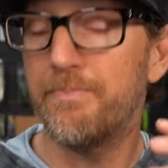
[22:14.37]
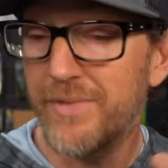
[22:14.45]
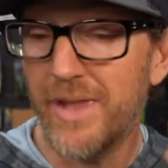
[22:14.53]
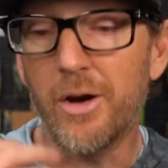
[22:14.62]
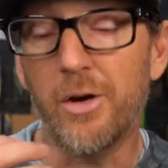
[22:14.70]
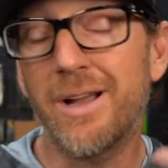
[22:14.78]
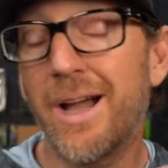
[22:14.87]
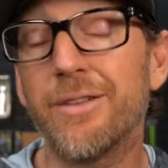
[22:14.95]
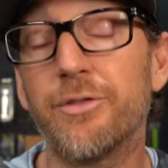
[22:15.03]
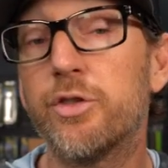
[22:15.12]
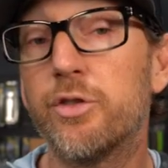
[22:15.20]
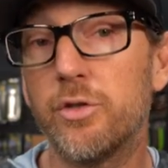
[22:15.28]
you know, kind
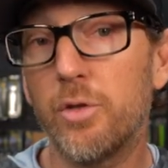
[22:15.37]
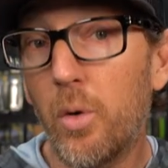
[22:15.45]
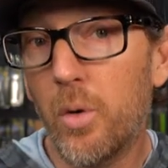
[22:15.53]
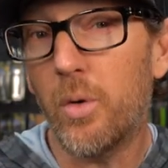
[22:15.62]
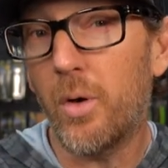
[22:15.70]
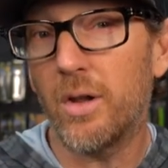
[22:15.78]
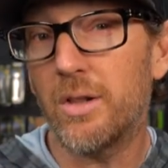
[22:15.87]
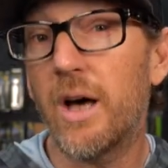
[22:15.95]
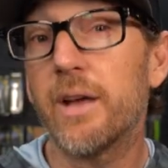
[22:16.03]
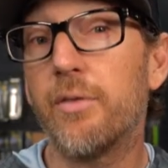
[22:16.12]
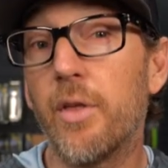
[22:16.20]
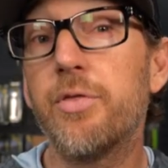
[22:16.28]
of stole a
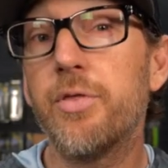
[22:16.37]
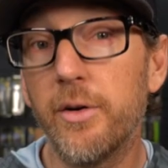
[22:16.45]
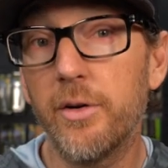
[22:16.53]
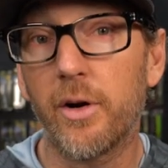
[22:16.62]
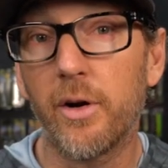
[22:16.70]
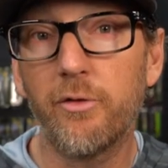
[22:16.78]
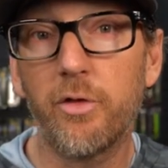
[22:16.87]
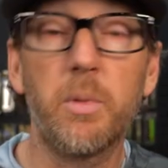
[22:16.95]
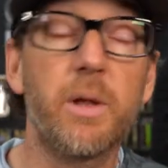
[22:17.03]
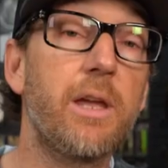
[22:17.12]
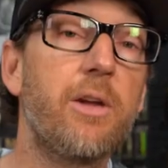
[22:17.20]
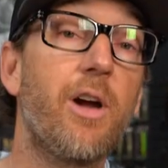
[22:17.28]
lot of the thunder from
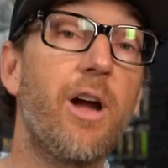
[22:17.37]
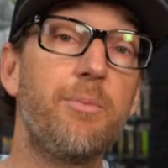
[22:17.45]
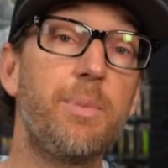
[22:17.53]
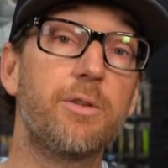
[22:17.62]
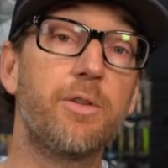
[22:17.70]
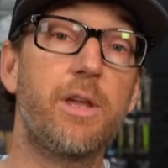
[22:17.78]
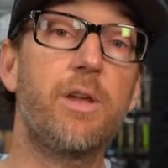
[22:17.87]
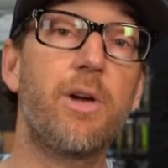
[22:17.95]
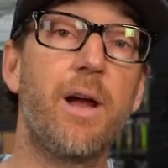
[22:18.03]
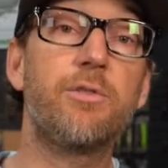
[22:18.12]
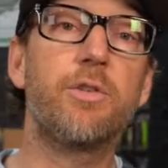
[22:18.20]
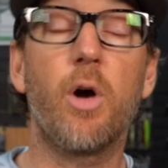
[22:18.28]
Lucky Craft because Lucky
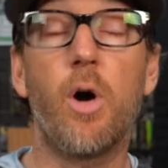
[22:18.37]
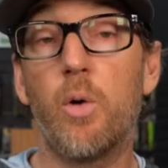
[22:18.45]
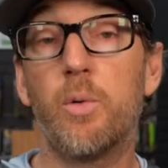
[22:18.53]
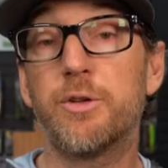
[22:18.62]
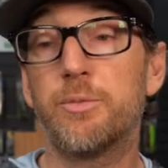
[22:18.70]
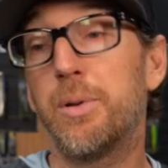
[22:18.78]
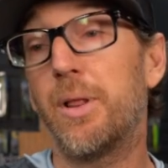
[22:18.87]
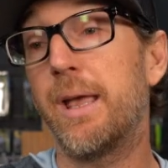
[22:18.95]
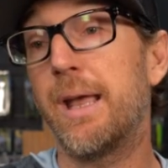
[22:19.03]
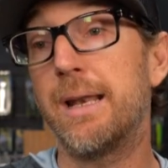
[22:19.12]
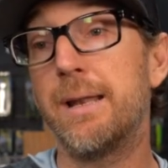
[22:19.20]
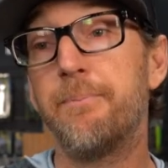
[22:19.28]
Craft has always
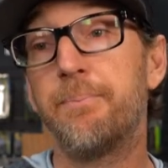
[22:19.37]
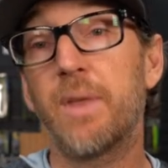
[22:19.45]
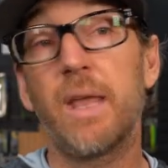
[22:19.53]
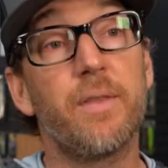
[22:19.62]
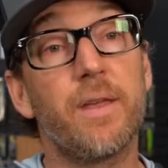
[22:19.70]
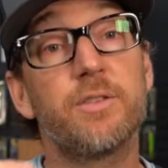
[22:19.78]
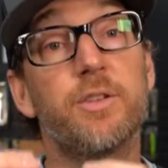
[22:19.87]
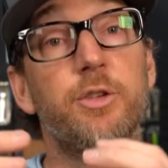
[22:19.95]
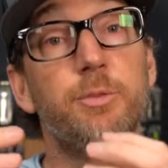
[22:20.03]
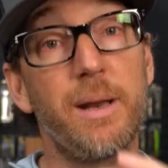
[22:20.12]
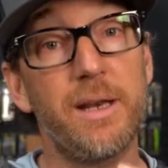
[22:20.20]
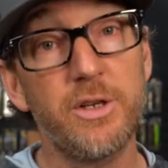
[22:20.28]
played in like
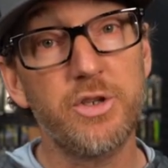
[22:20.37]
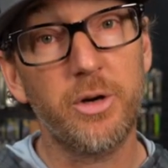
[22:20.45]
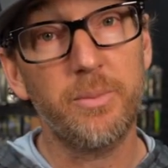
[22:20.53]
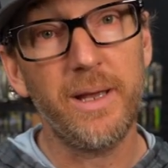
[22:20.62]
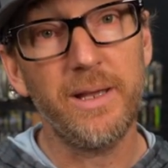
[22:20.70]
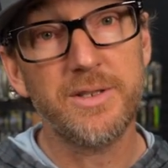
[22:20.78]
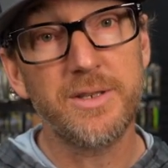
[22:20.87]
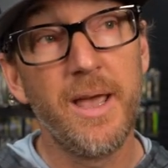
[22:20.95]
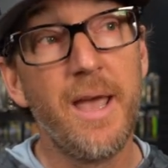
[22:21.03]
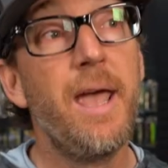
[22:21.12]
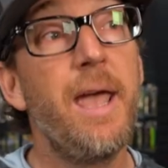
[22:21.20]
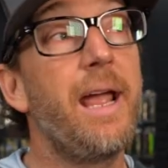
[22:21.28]
suspending jerkbaits.
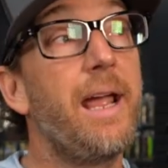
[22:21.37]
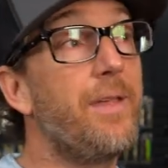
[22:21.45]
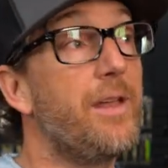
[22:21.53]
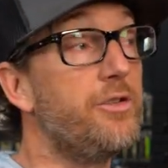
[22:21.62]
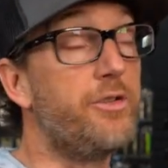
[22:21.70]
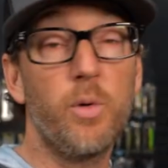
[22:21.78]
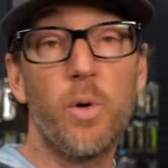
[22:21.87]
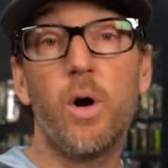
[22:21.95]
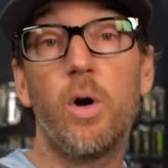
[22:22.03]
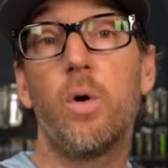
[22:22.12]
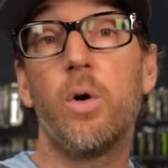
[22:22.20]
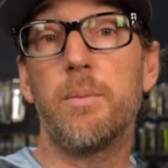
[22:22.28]
And then
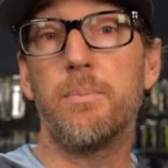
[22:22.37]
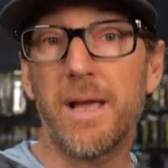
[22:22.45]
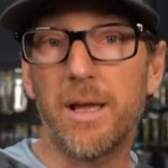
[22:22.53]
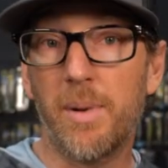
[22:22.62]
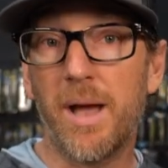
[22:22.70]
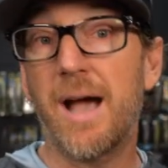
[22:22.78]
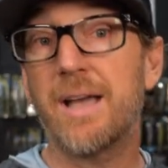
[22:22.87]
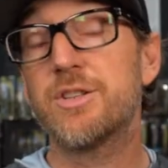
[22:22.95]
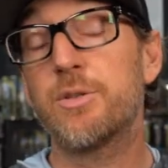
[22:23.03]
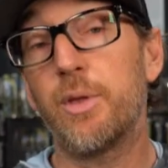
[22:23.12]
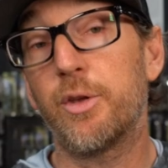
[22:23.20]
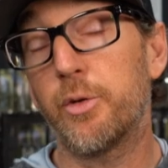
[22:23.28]
Duo and
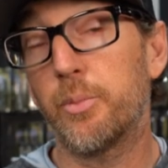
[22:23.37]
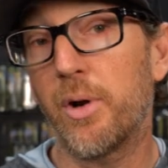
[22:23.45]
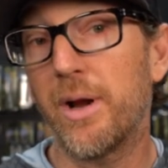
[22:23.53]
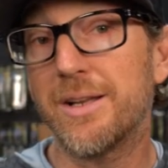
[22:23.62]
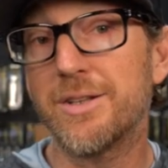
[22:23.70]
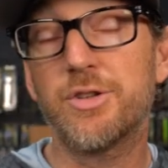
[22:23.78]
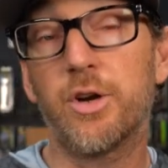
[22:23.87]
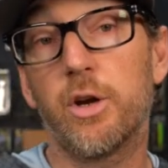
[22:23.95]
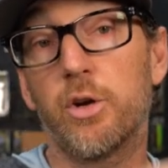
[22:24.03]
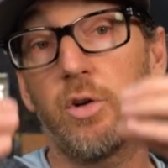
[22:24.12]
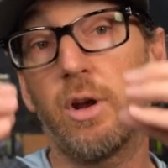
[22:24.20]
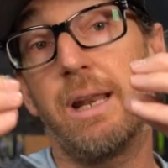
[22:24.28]
Megabass, some of those other brands
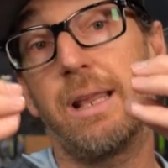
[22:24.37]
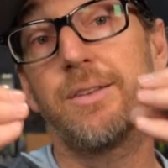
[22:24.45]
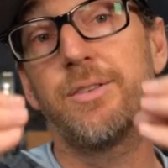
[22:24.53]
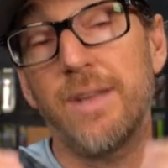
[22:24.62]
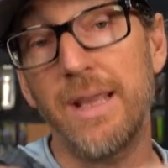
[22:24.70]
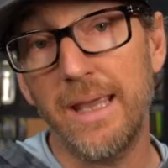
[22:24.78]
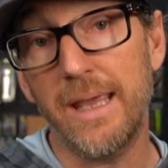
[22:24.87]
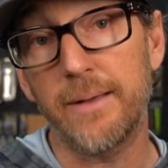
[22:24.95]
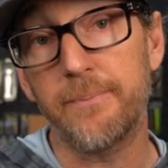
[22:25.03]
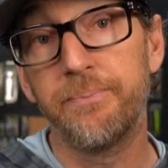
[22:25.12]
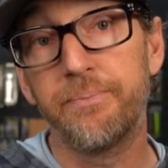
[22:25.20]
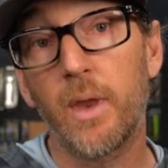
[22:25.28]
started creating
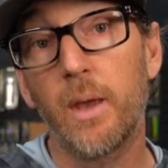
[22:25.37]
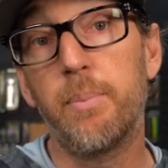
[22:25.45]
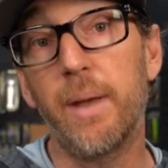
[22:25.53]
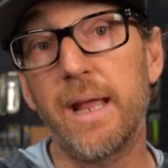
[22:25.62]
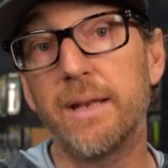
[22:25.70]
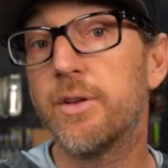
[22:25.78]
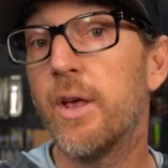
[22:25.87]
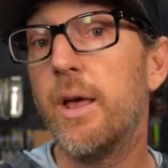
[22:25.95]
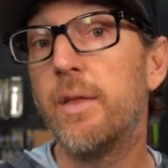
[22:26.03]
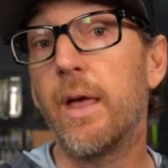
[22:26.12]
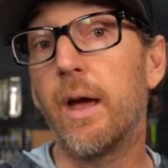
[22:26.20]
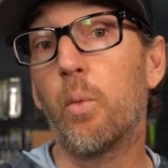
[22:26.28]
sinking baits
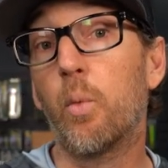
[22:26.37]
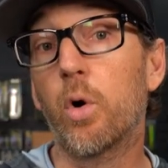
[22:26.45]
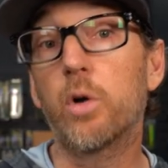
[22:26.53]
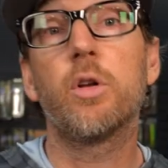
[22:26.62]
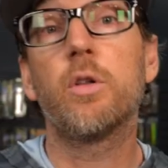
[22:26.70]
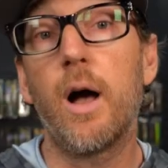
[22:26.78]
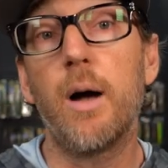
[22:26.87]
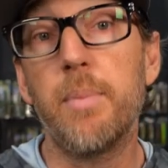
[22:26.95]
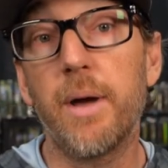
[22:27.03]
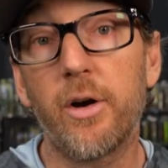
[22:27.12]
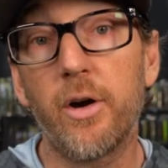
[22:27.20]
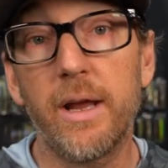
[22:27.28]
that worked a lot
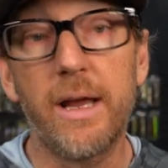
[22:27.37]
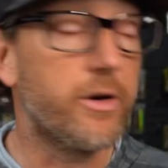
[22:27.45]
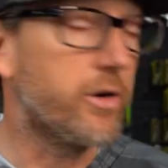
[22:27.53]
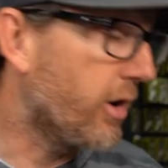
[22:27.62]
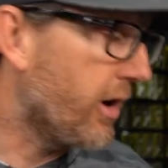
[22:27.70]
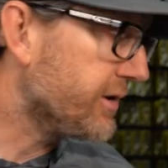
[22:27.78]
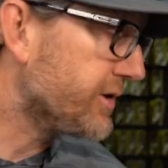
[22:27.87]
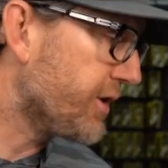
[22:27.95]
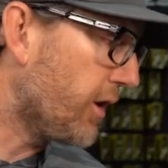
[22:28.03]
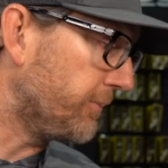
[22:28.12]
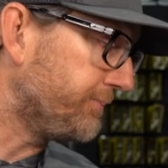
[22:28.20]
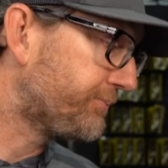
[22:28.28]
better in current.
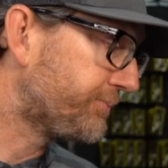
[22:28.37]
So